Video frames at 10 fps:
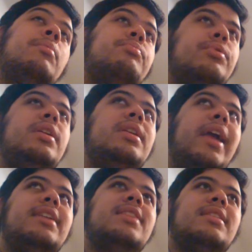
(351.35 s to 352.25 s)
pretty
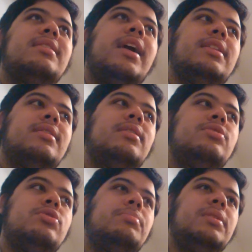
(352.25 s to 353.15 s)
late at night,
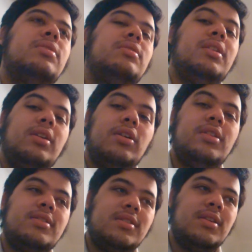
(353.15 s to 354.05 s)
to be totally
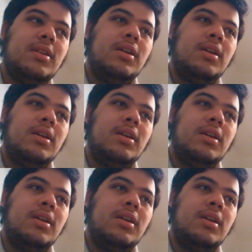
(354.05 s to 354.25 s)
honest.